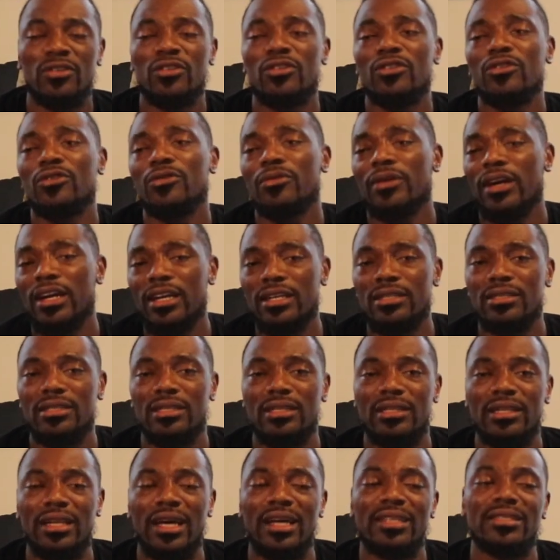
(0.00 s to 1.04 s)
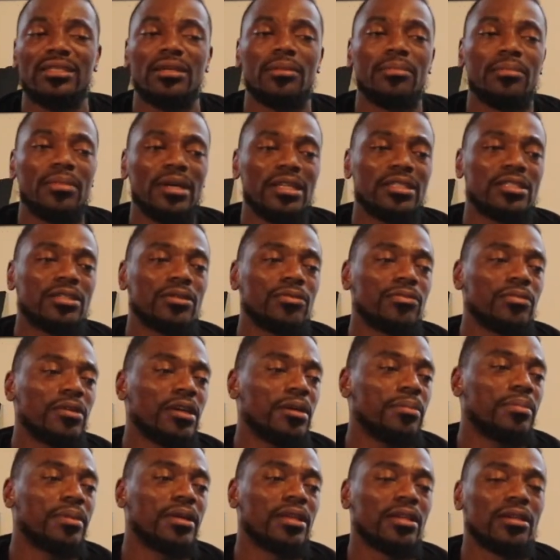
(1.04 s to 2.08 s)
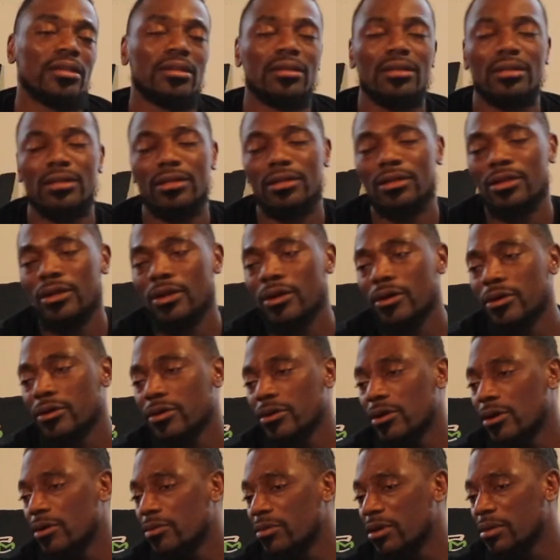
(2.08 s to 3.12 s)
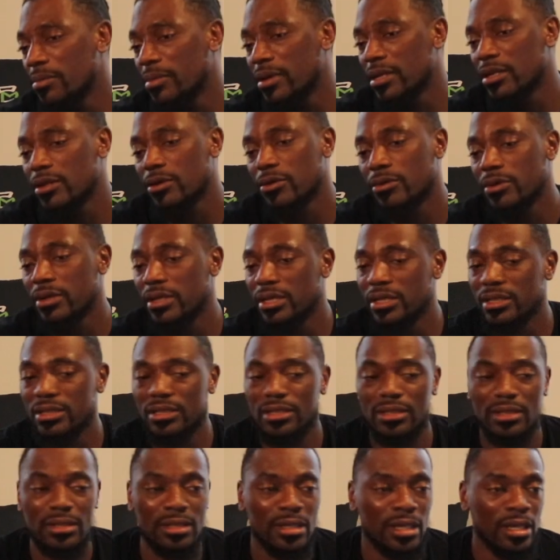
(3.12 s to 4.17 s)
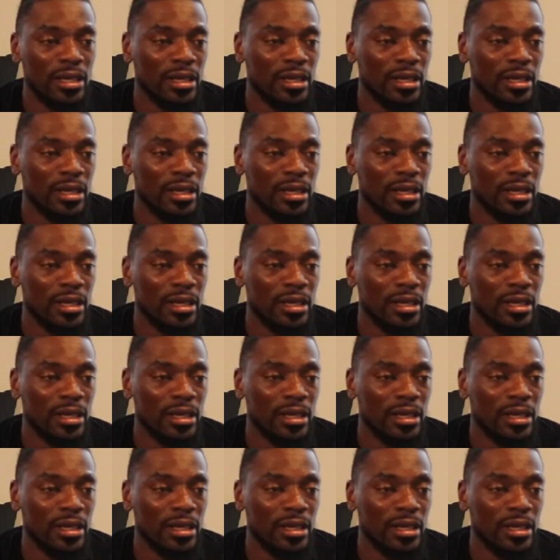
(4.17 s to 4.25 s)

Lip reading: Crazy. Not to mention, we've been doing this.